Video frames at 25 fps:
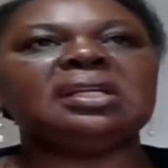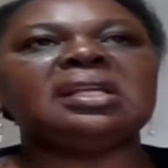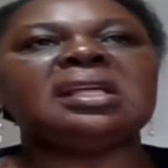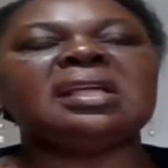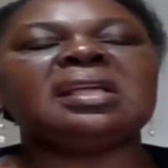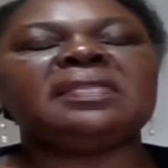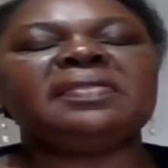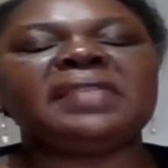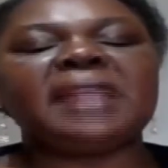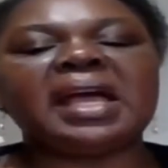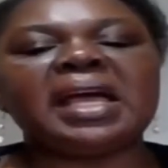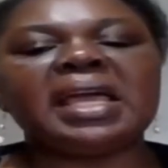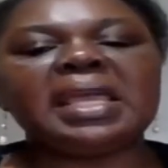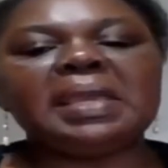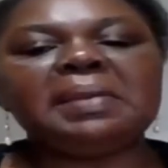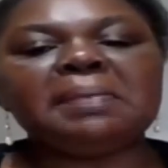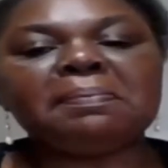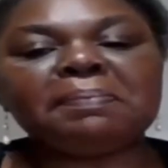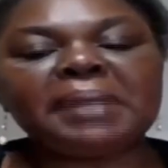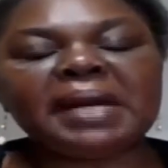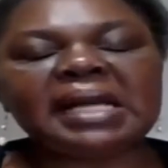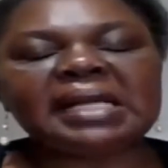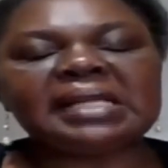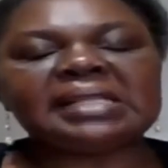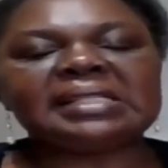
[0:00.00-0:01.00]
There are
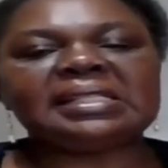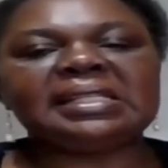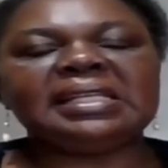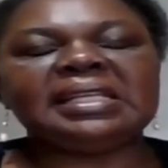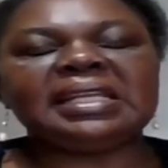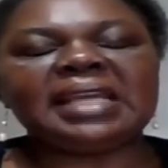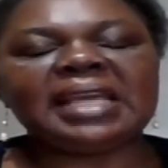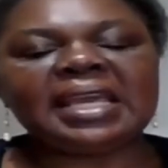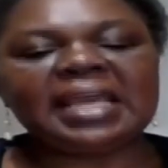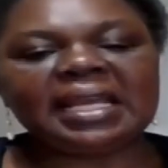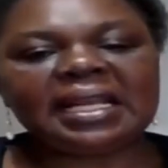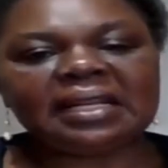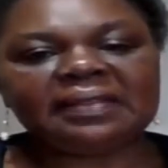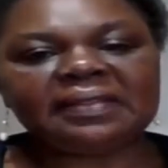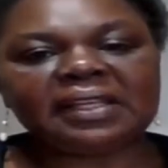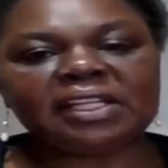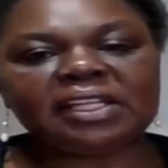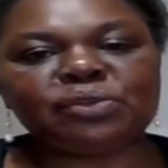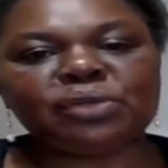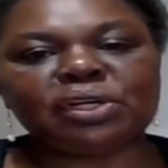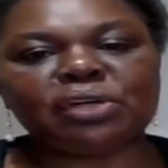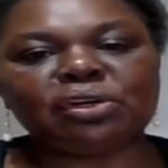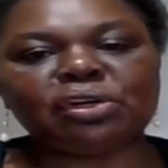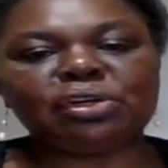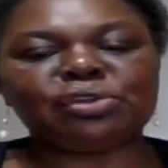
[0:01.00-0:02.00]
impacts in health that we
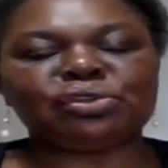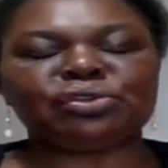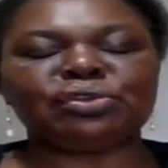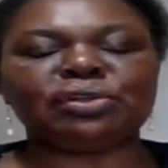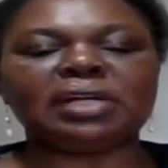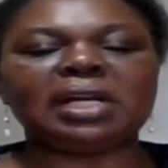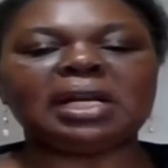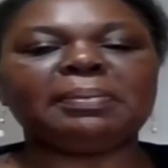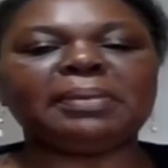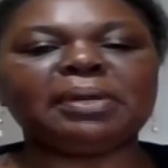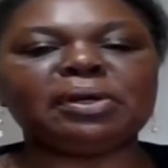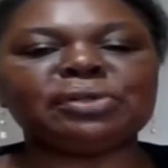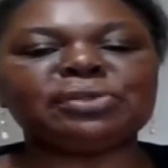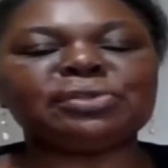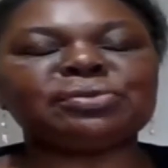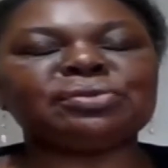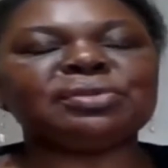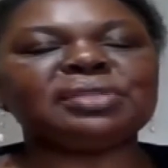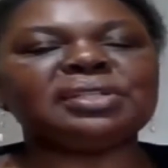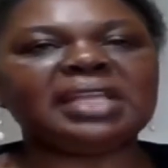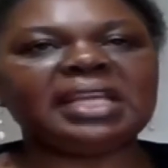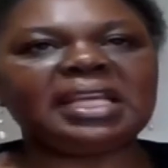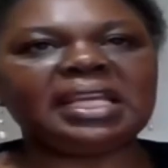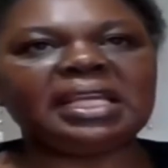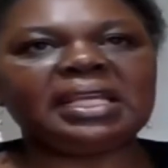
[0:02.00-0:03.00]
are going to talk about
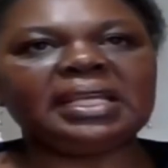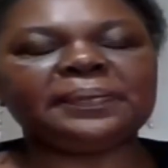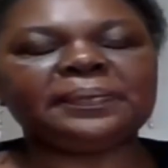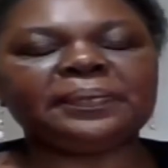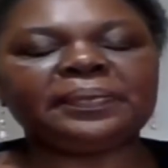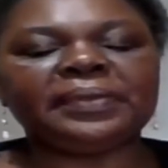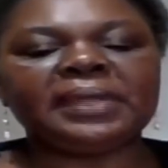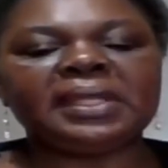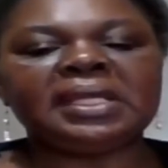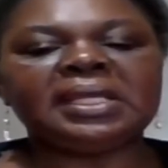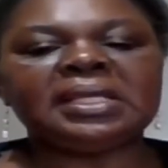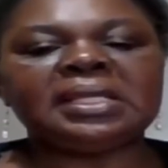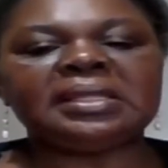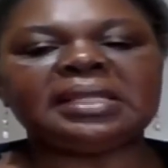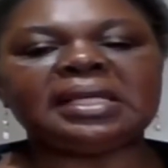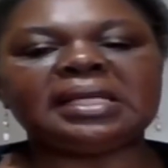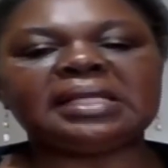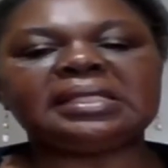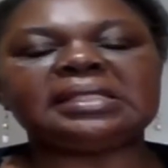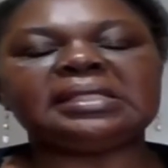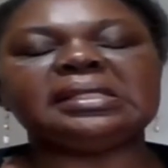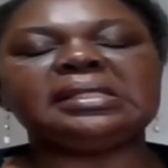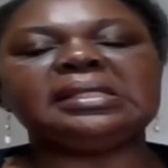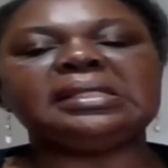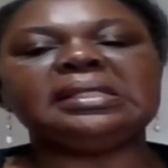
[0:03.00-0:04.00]
today that
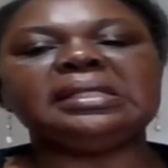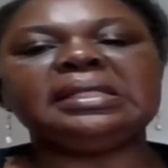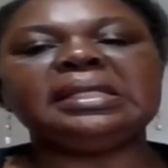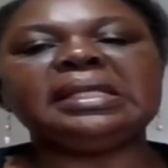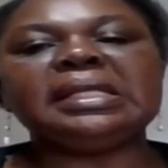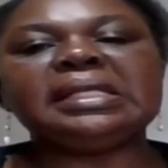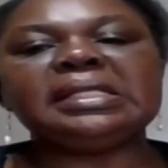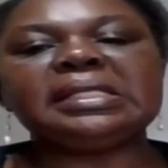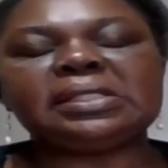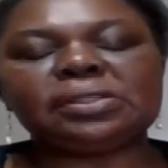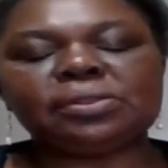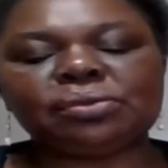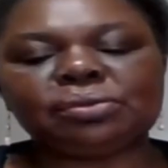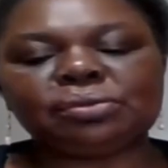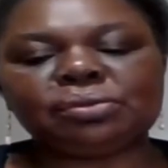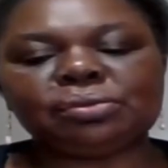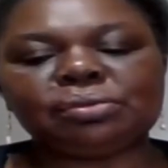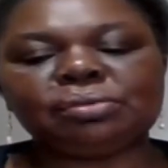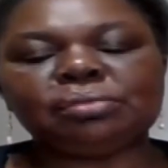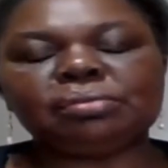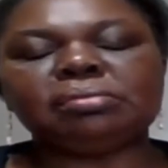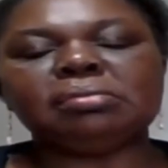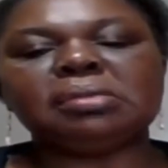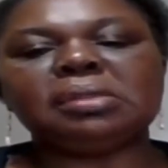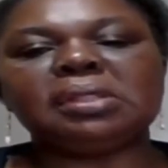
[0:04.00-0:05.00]
leads
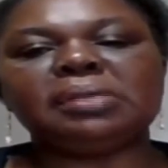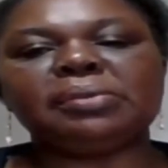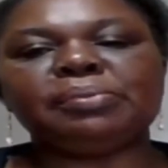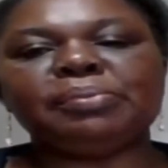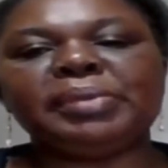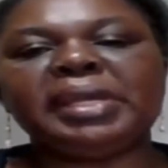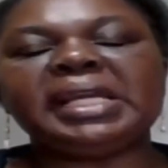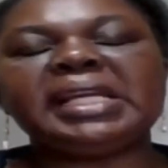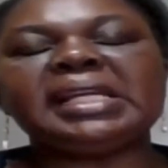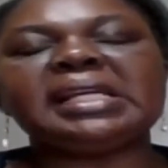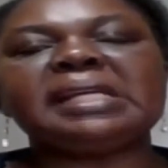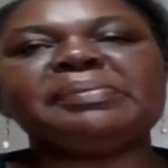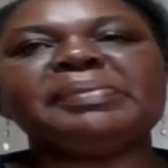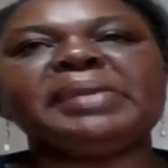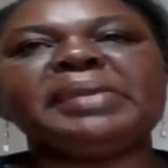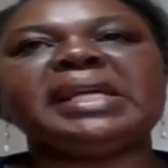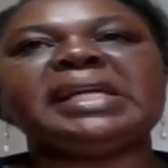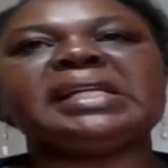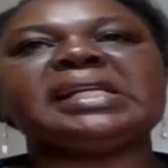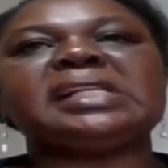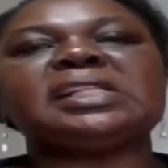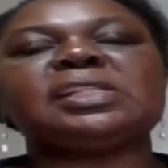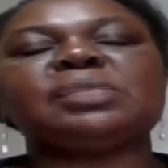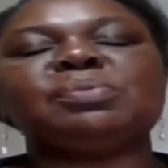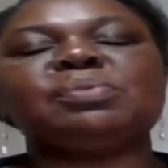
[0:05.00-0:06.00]
to make
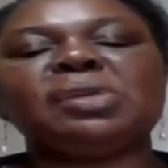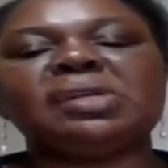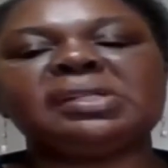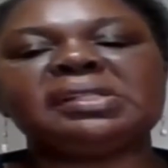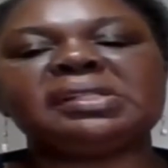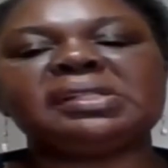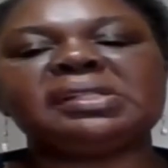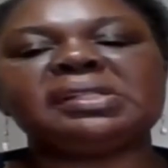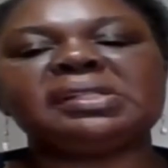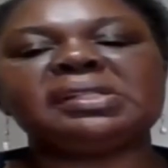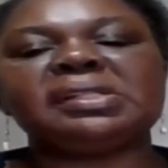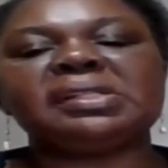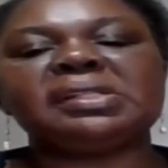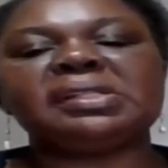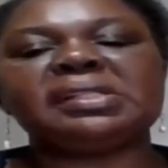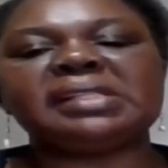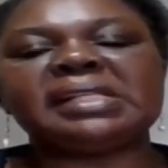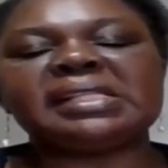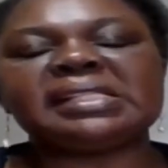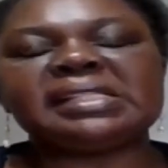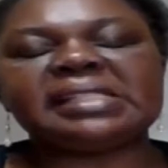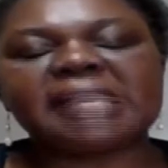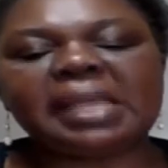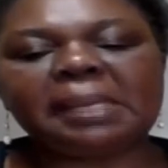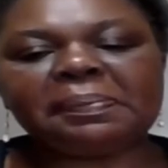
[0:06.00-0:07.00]
us more
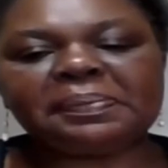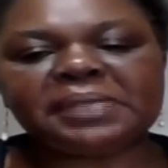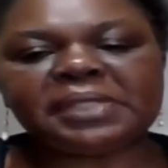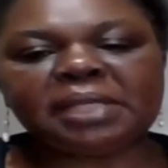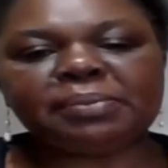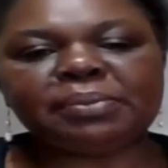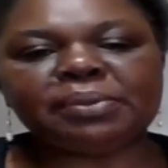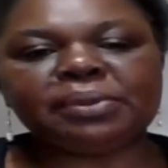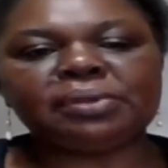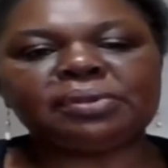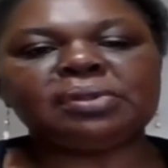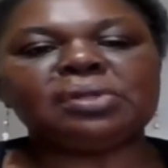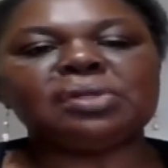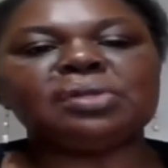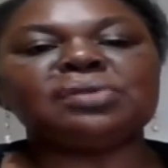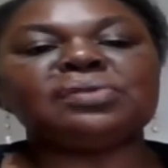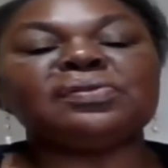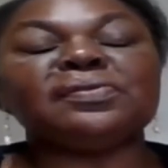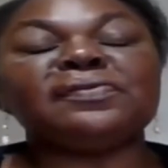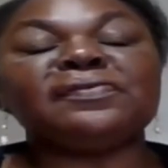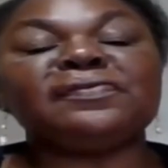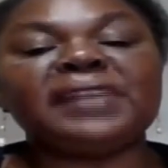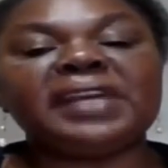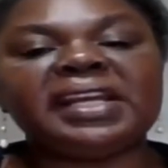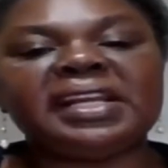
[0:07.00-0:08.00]
susceptible to
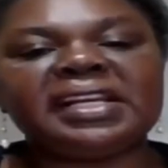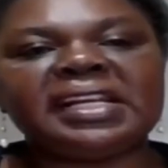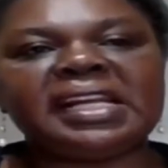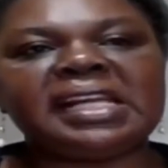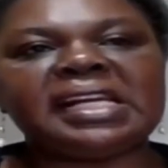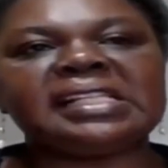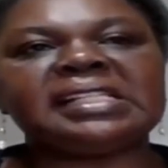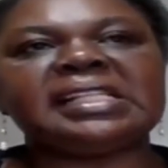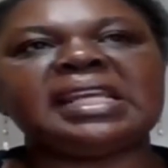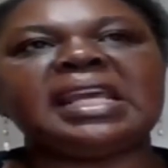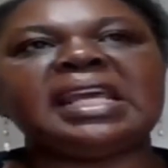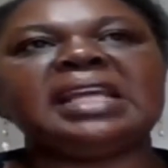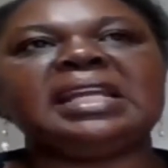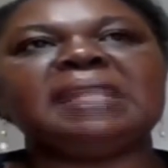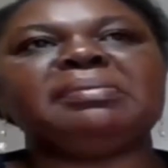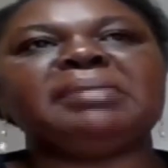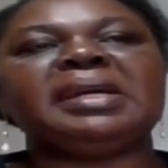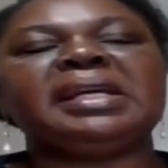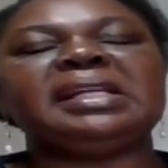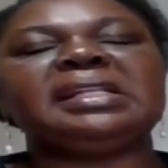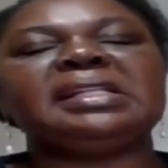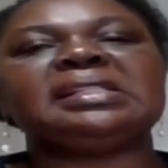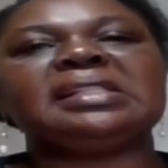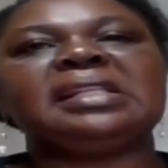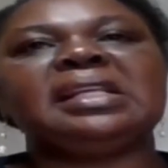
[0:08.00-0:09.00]
various
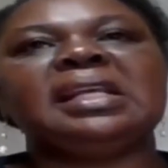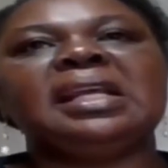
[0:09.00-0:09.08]
ailments.